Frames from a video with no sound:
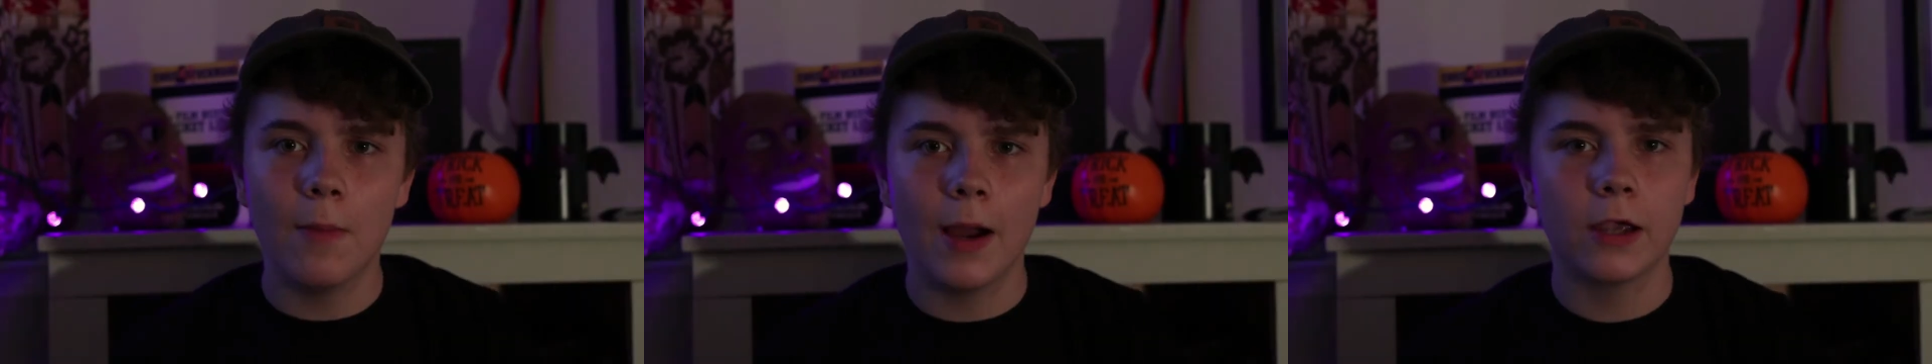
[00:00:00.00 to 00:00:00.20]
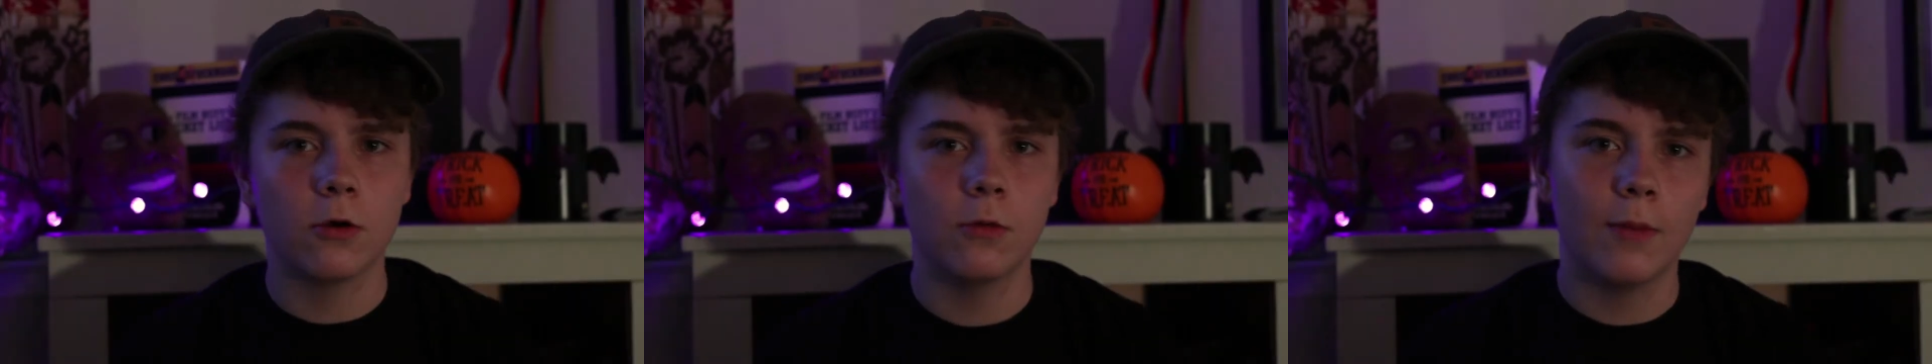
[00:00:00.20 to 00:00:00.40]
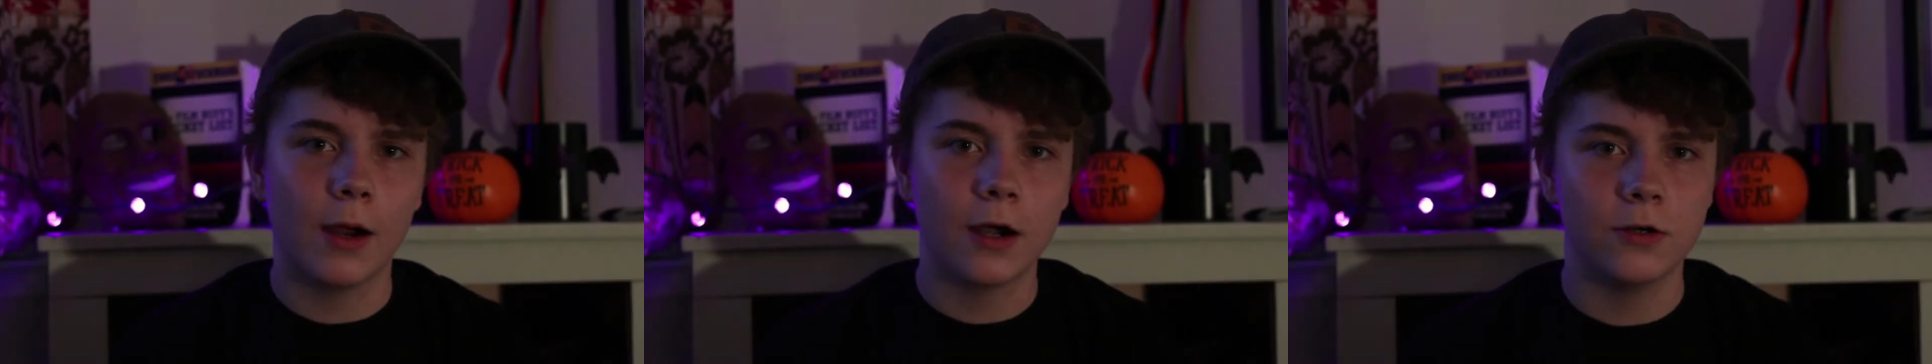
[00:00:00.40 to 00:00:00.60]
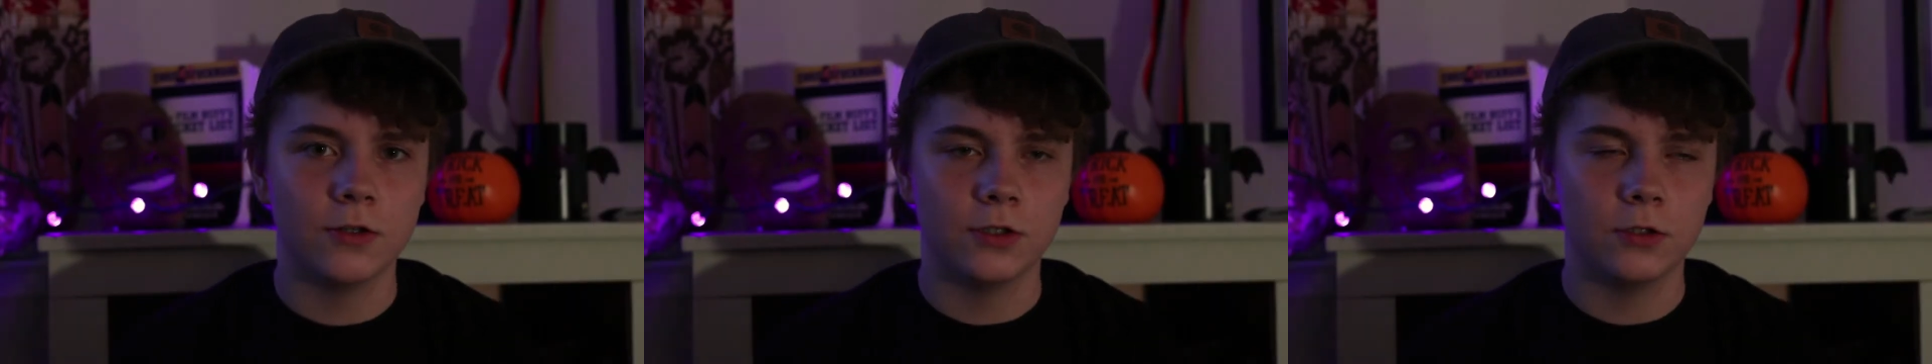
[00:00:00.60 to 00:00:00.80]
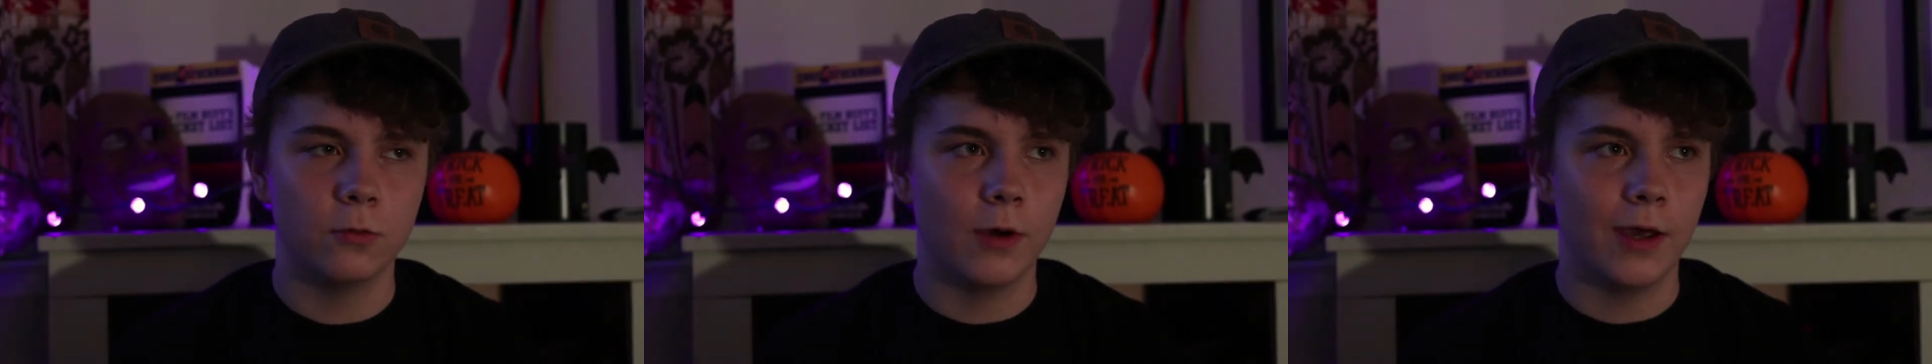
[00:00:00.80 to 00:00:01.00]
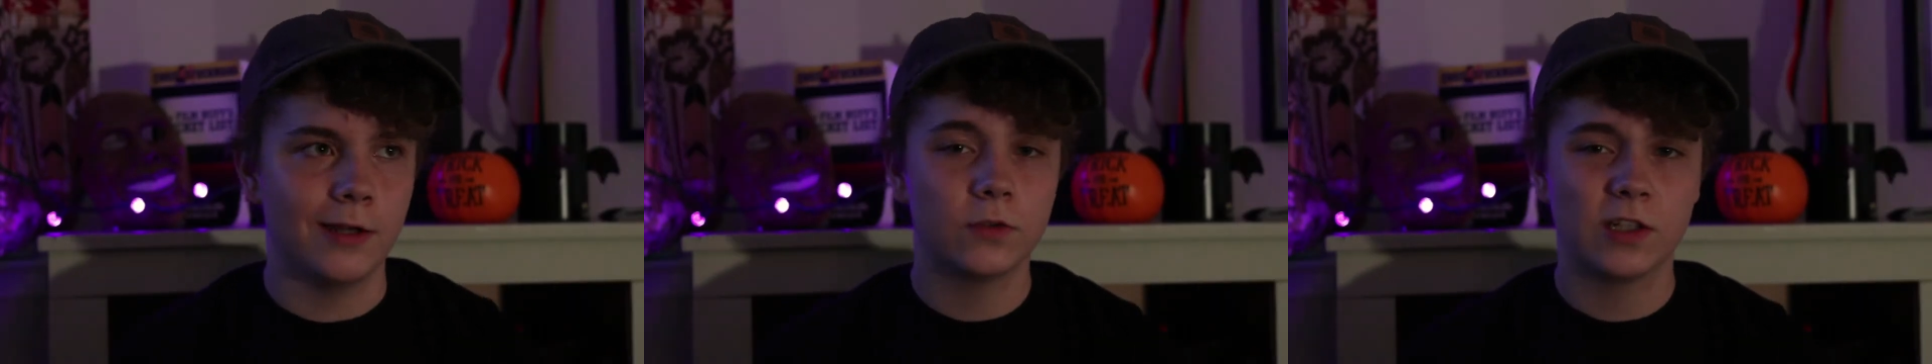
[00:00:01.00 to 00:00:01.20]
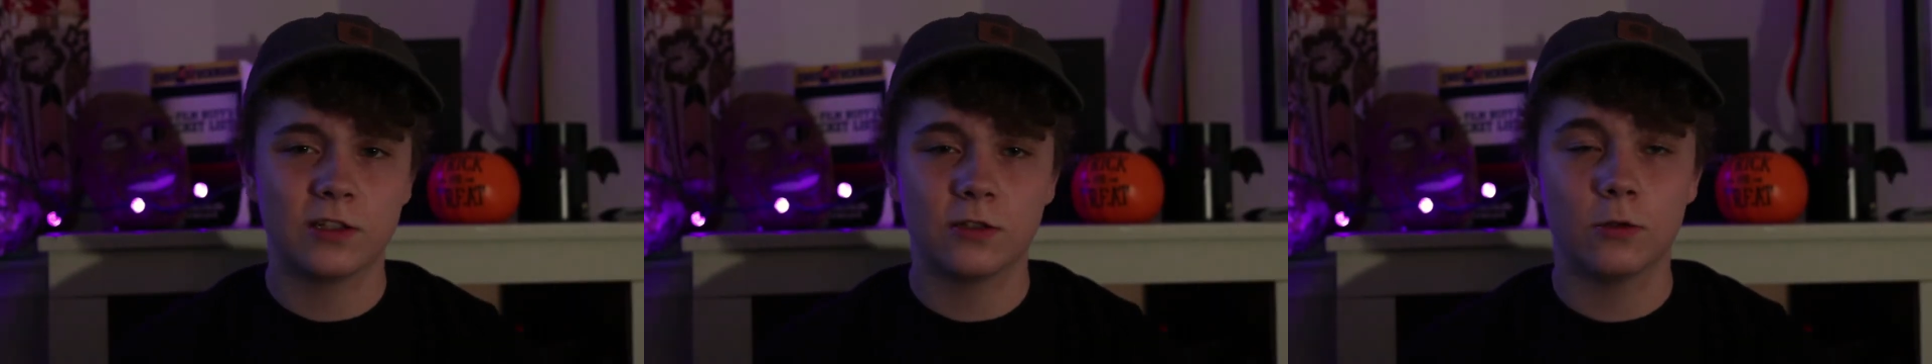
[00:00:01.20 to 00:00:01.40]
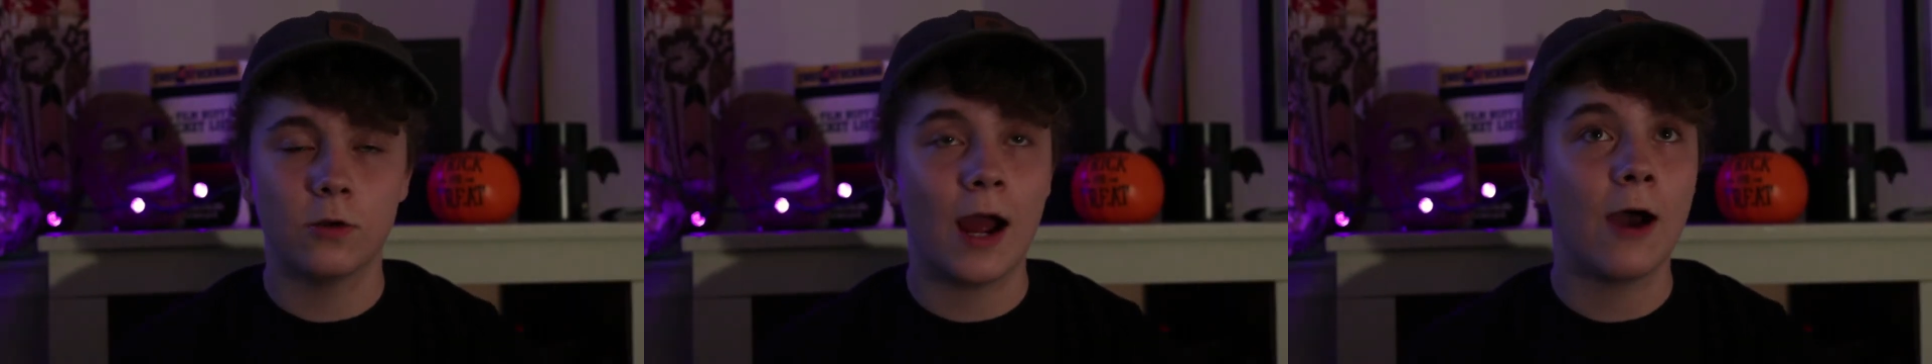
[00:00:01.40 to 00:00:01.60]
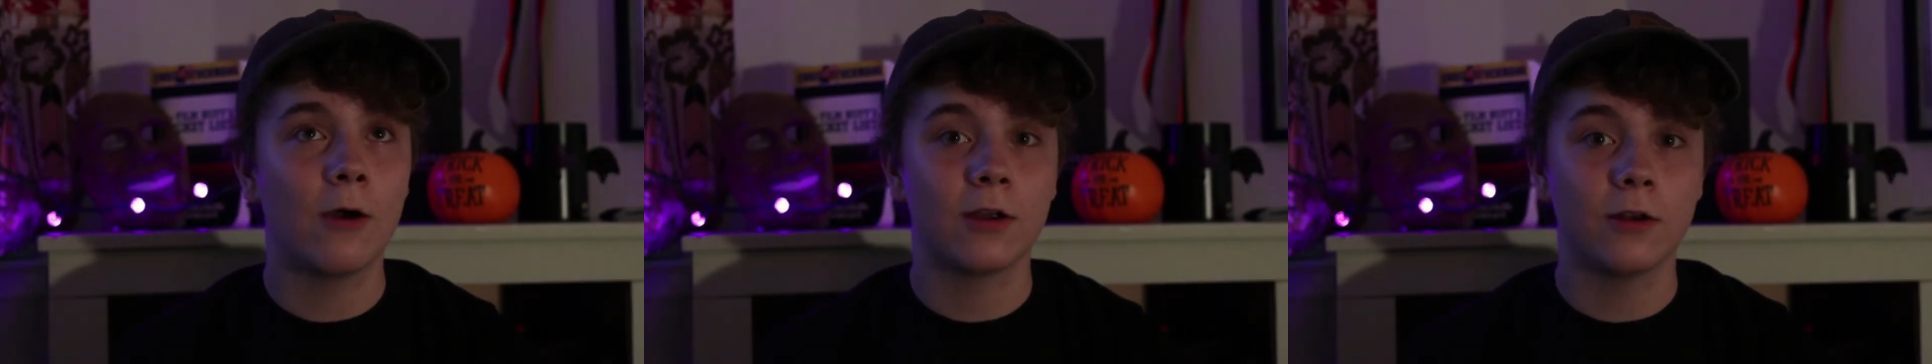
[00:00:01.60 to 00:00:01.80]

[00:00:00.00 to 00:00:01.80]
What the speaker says: Michael Myers in a way, just through how